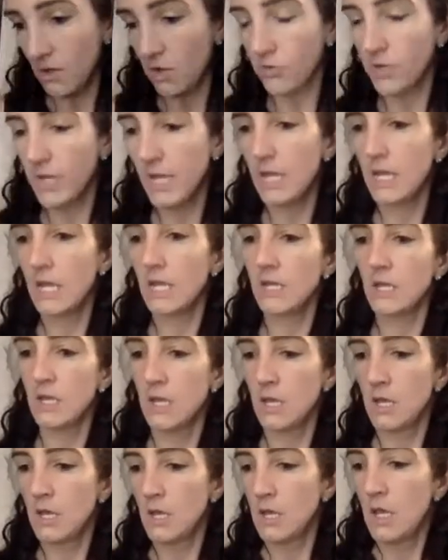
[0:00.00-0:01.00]
Okay,
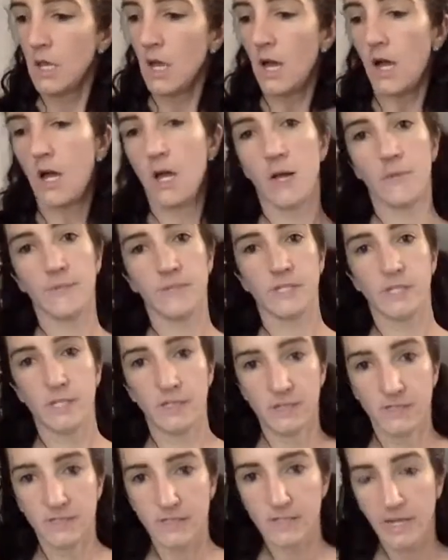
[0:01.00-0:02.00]

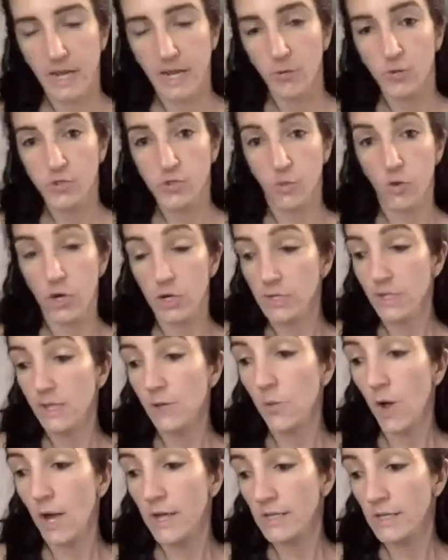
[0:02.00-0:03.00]
since today was Wordly
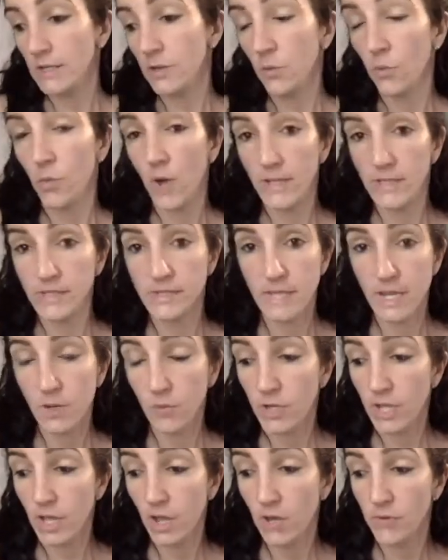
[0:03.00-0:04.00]
Wednesday,
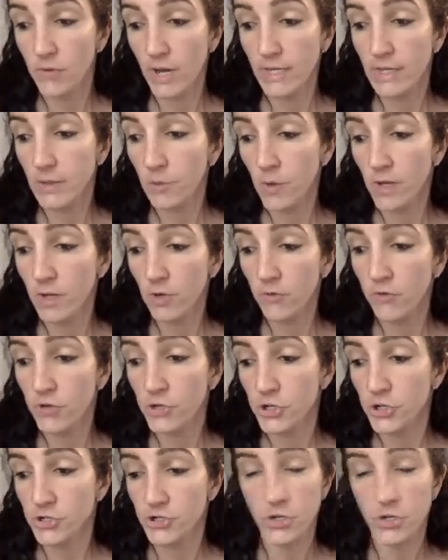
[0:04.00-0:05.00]
we already went over
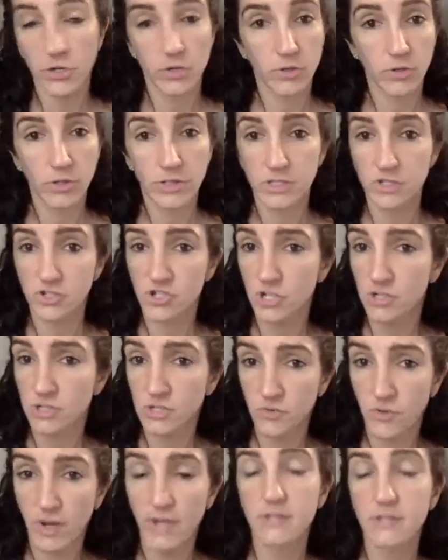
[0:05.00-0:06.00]
your journal. It's just
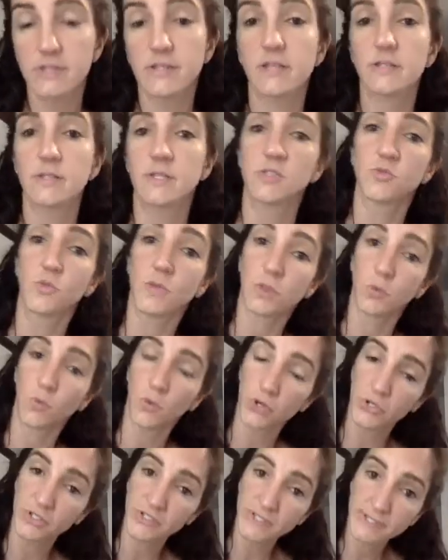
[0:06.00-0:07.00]
to write a sentence with the
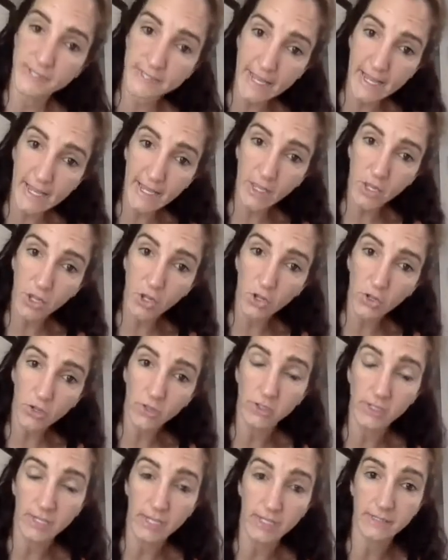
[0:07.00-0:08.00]
word sail,
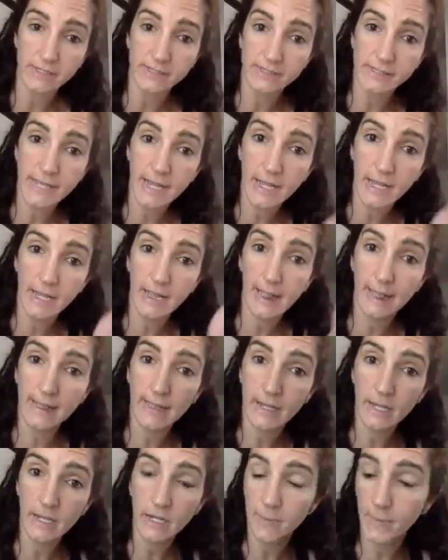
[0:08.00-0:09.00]
like
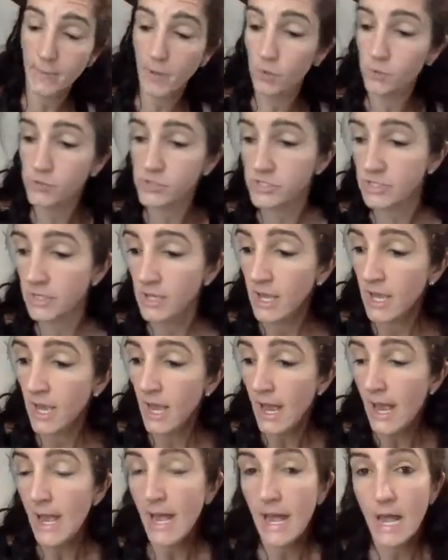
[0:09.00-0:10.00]
sailing in a boat,
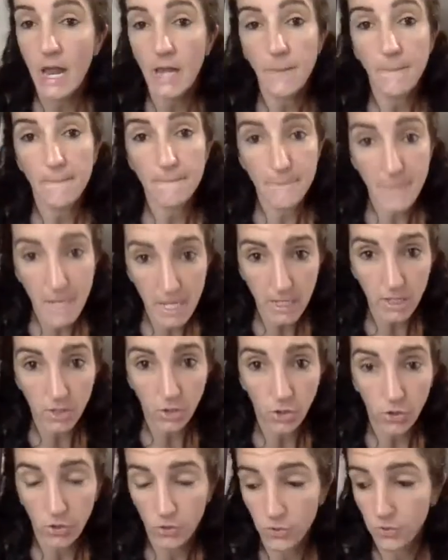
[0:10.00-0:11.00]
and
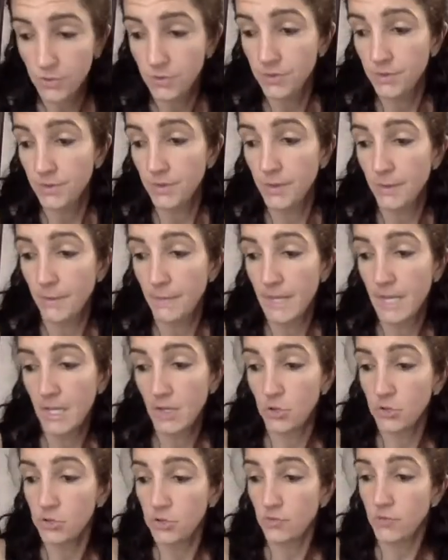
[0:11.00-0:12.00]
mail.
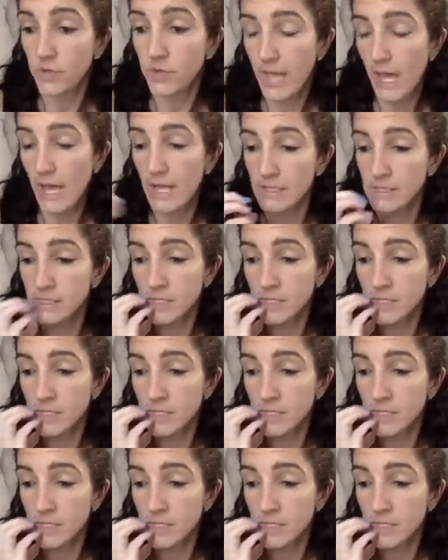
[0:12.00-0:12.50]
Mail you get